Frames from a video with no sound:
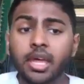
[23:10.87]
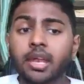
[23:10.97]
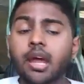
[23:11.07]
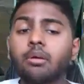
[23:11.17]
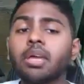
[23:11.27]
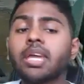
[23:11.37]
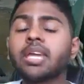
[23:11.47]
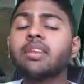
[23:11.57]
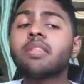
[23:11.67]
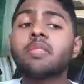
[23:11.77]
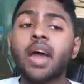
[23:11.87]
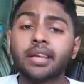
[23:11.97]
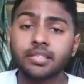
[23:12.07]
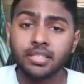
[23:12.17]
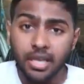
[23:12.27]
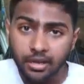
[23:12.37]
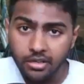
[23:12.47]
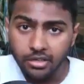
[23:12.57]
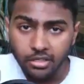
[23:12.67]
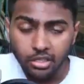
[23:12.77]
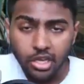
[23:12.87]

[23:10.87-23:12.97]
Now in that second,